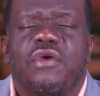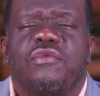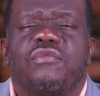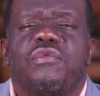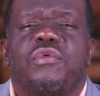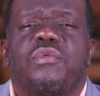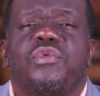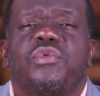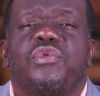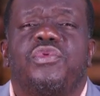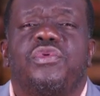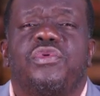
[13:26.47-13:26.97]

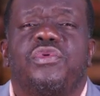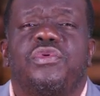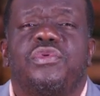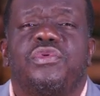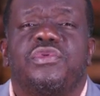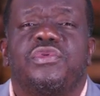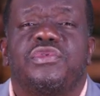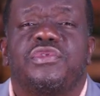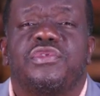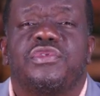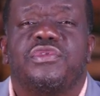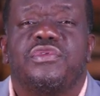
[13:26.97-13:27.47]
We will know
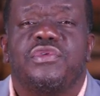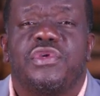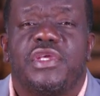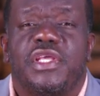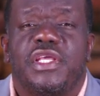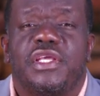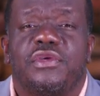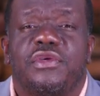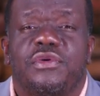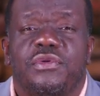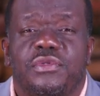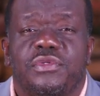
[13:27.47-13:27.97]
who's
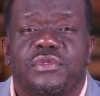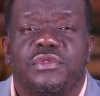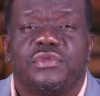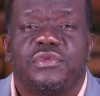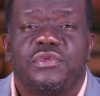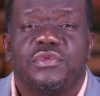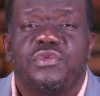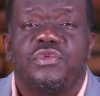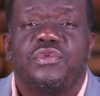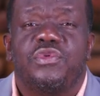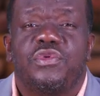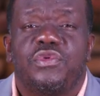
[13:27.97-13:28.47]
looking good. We
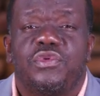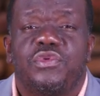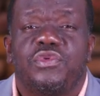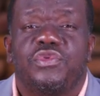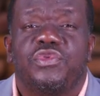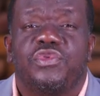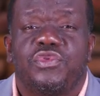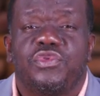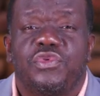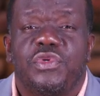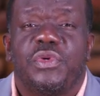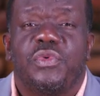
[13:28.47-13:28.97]
will know
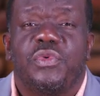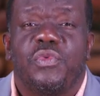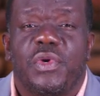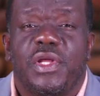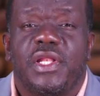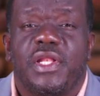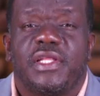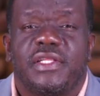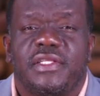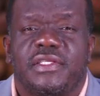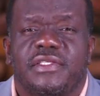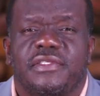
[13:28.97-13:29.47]
who's doing
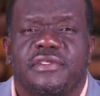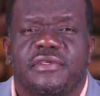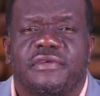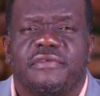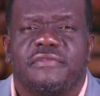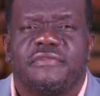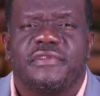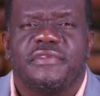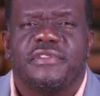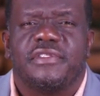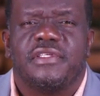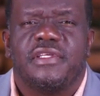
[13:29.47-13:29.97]
well in this
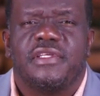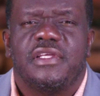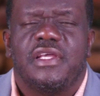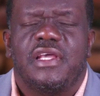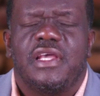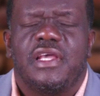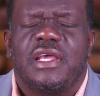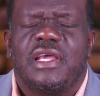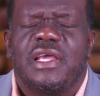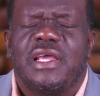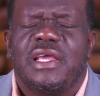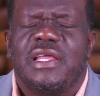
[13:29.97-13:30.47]
office.
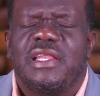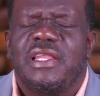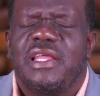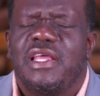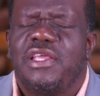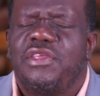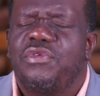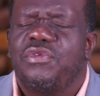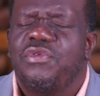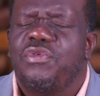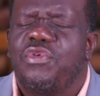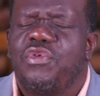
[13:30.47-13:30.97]
And
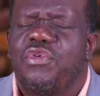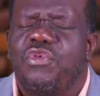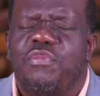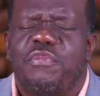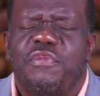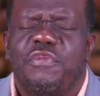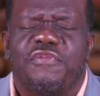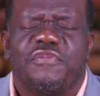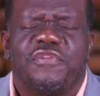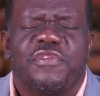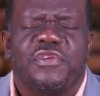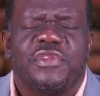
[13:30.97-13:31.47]
then you go
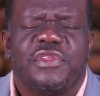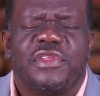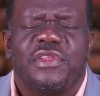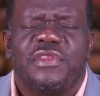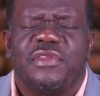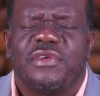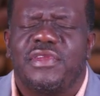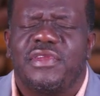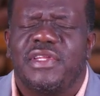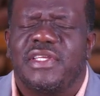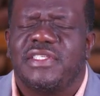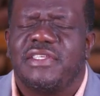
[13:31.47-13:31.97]
before the
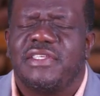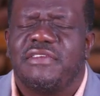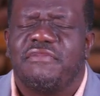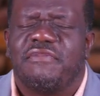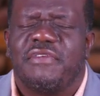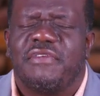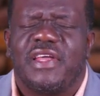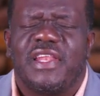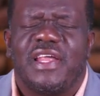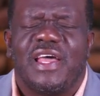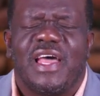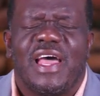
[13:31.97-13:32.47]
Lord and say,
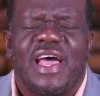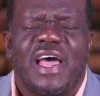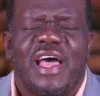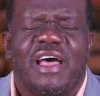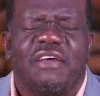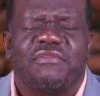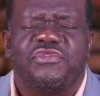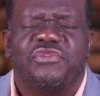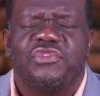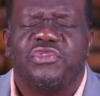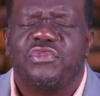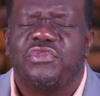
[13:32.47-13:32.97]
Father, I
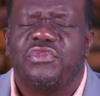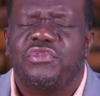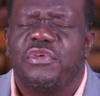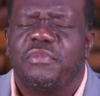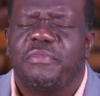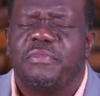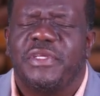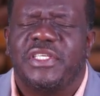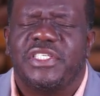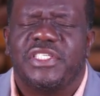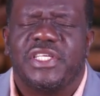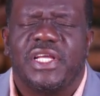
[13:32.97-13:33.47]
have thrown
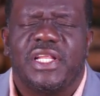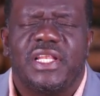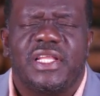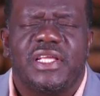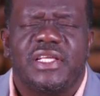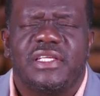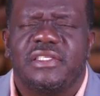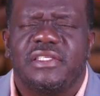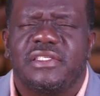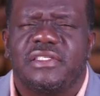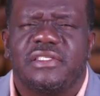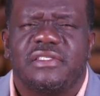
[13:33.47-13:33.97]
up a
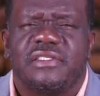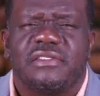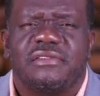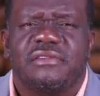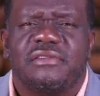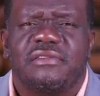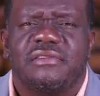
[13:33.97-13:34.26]
challenge